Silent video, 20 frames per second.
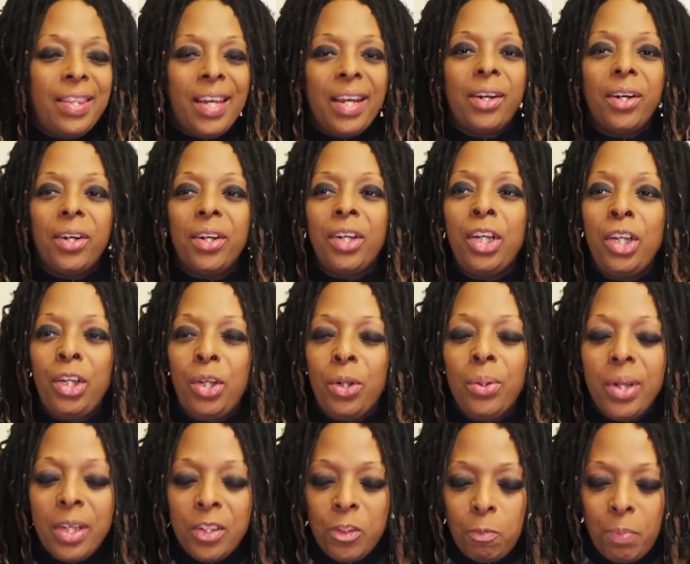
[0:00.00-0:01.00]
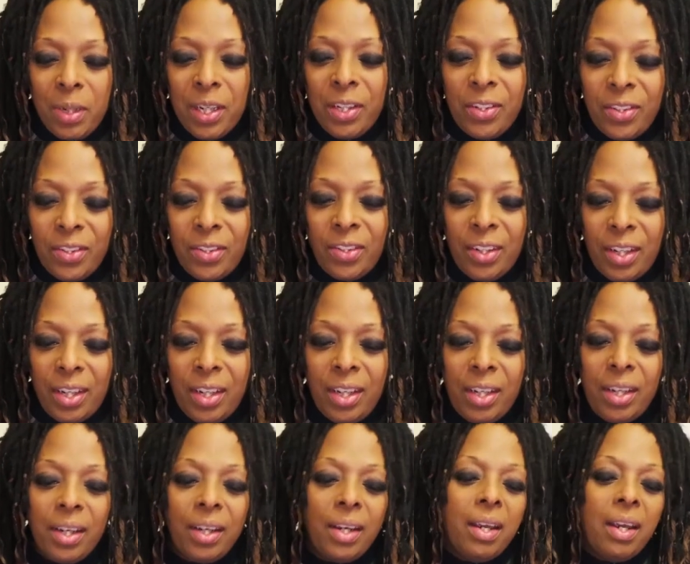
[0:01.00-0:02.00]
their
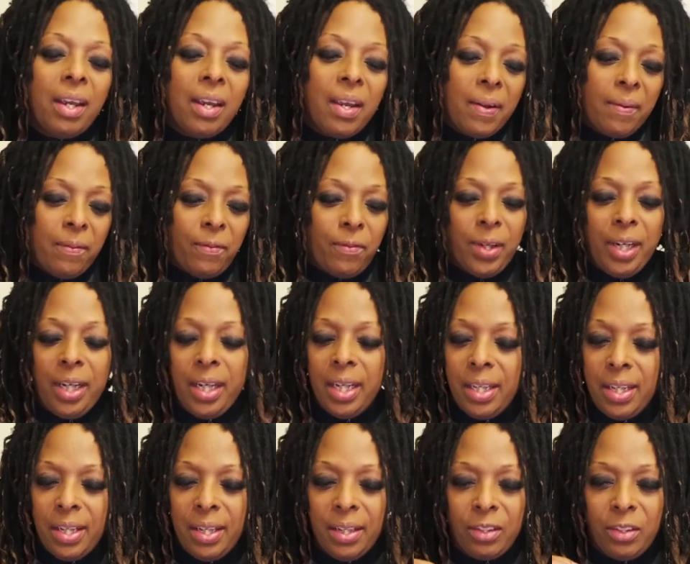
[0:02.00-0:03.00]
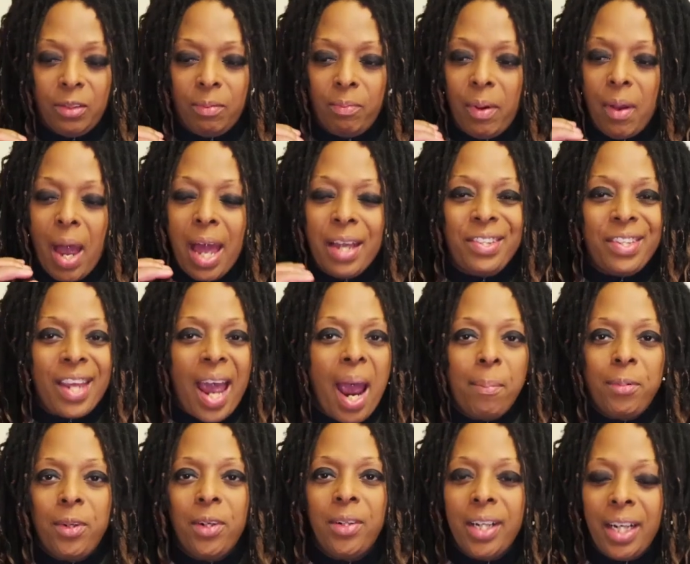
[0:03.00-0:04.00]
USB-C this
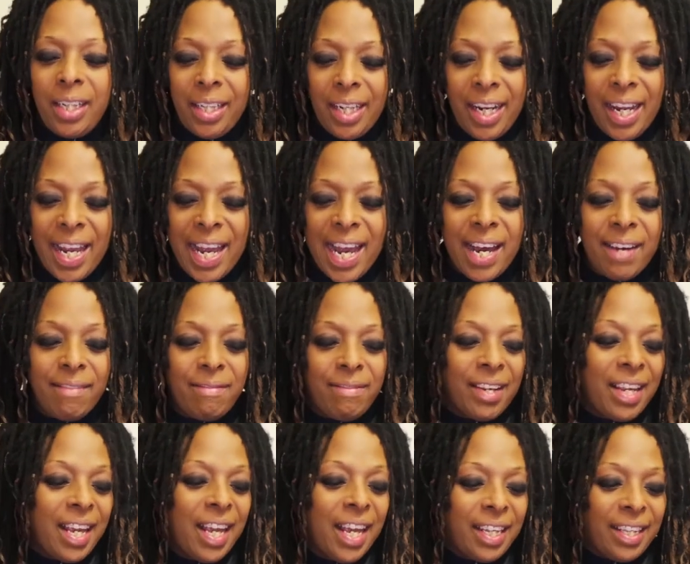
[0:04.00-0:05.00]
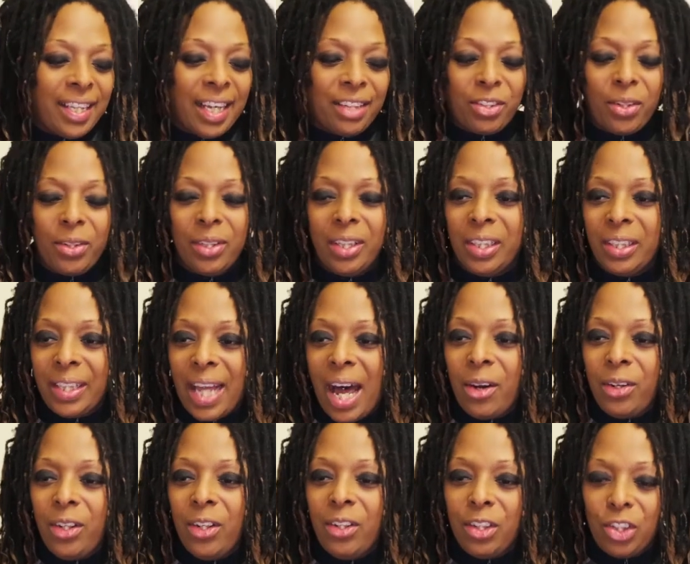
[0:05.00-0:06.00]
adapter that they have that's going to
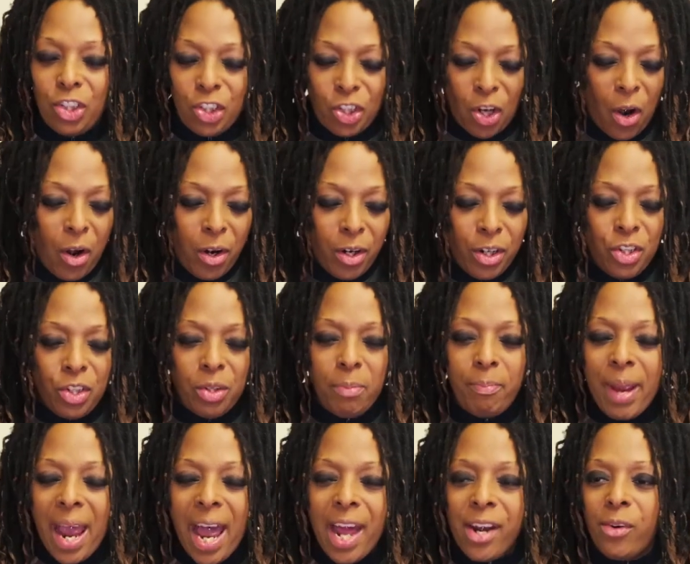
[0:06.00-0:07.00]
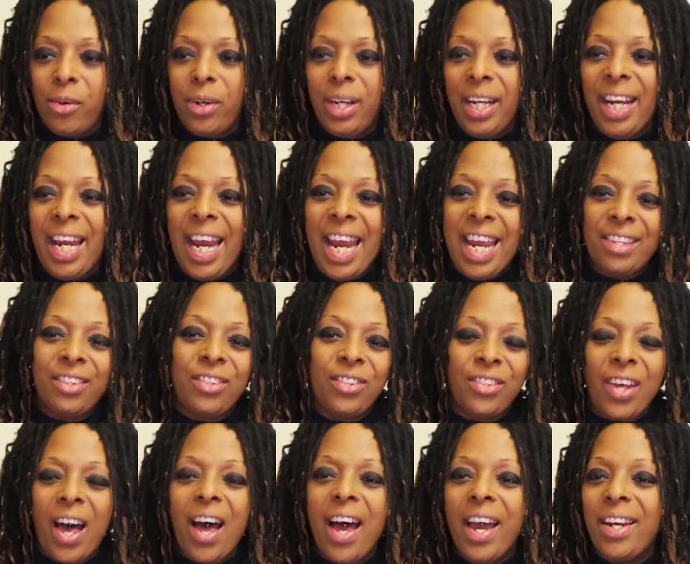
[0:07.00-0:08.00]
allow you to charge your battery
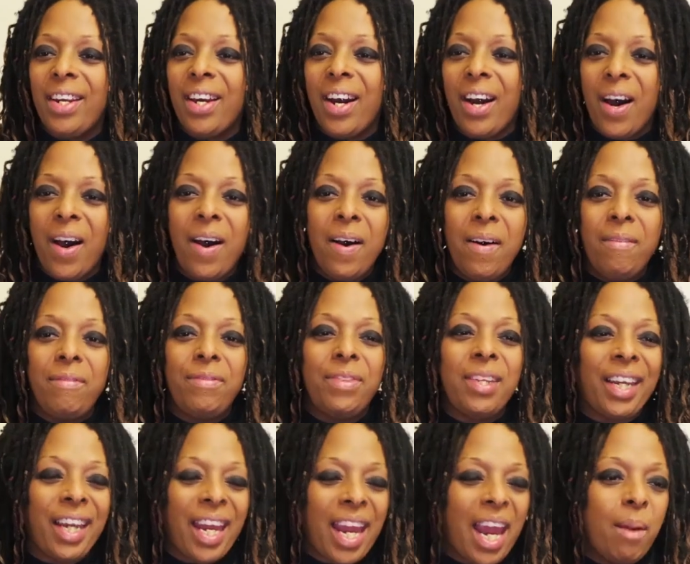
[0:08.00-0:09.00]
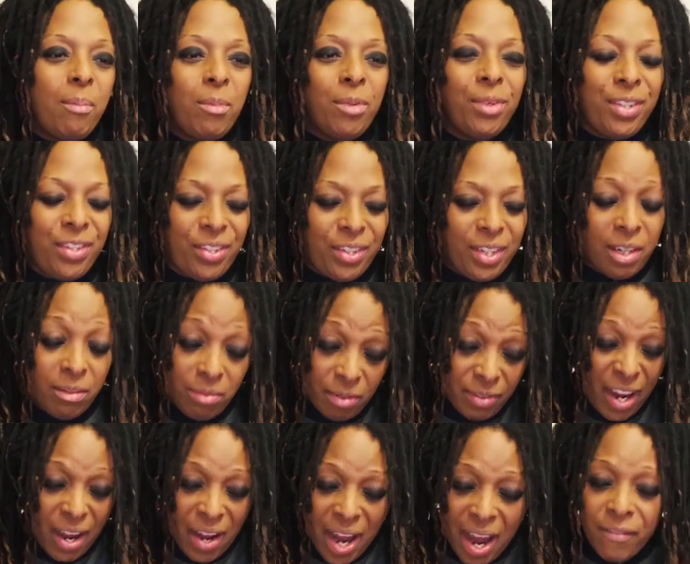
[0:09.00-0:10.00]
inside of the camera itself
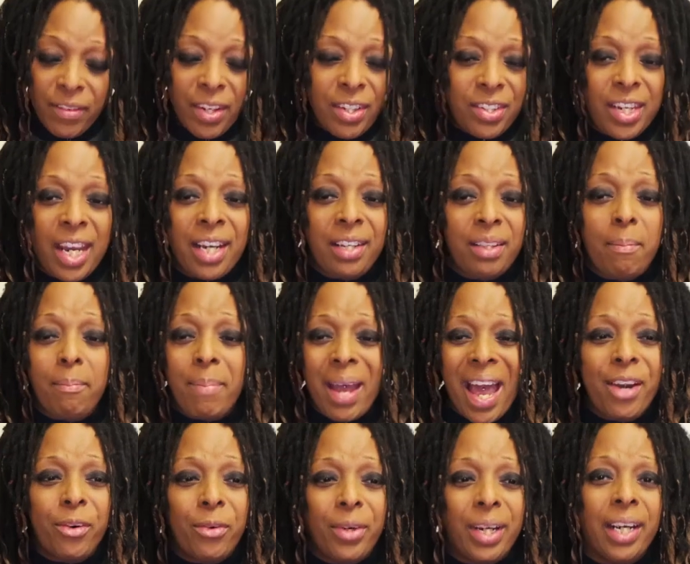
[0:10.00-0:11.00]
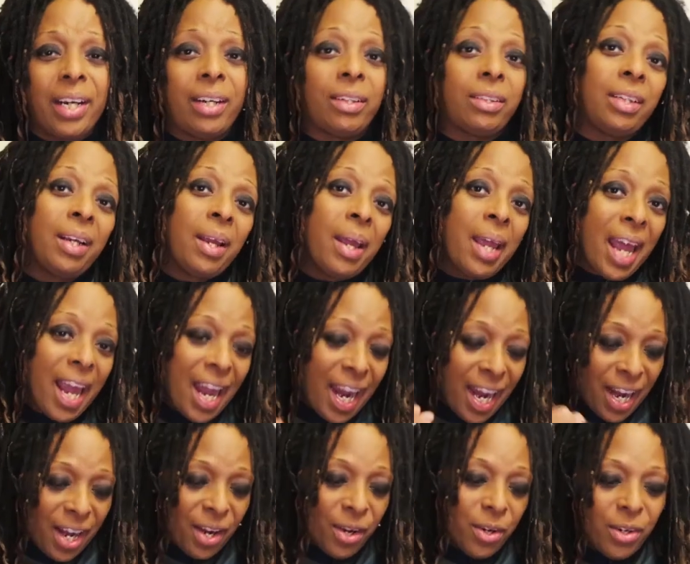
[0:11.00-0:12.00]
without having to take the battery out.
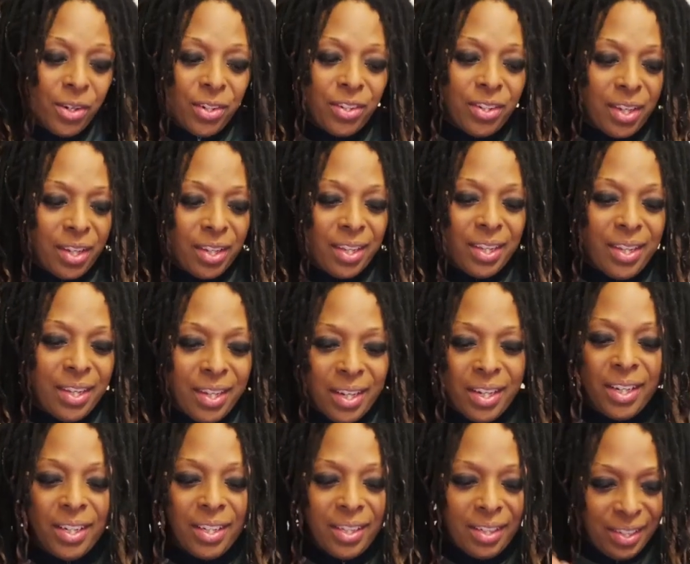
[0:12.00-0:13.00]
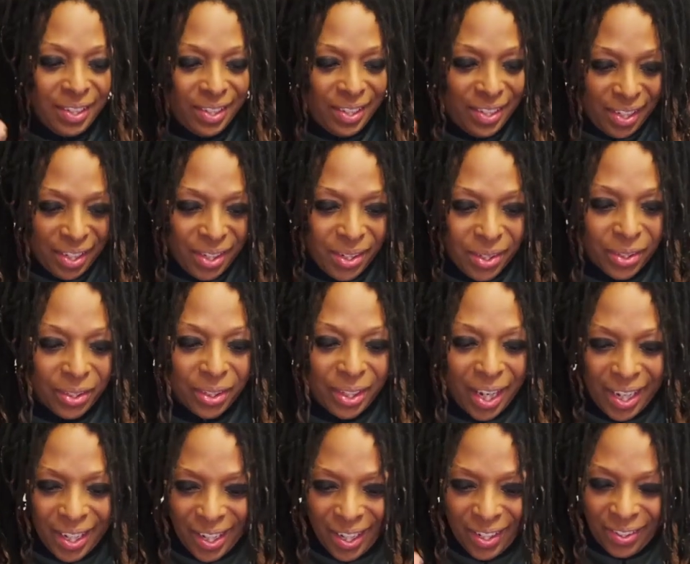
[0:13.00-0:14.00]
Here's the deal.
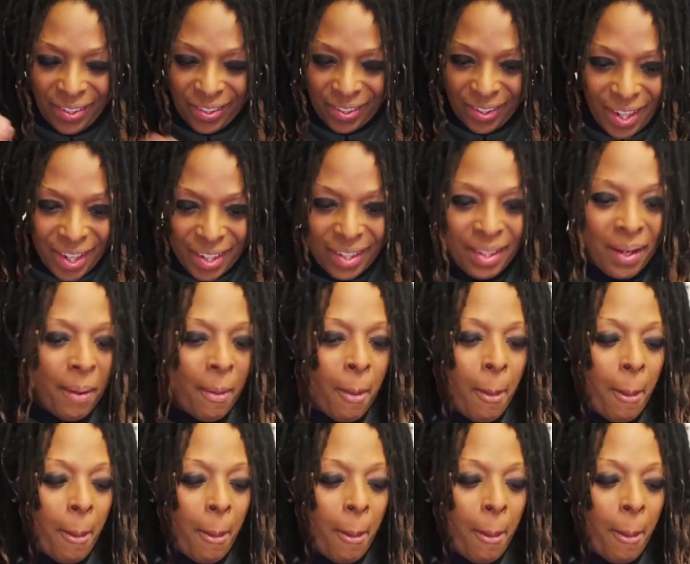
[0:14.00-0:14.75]
Like I said,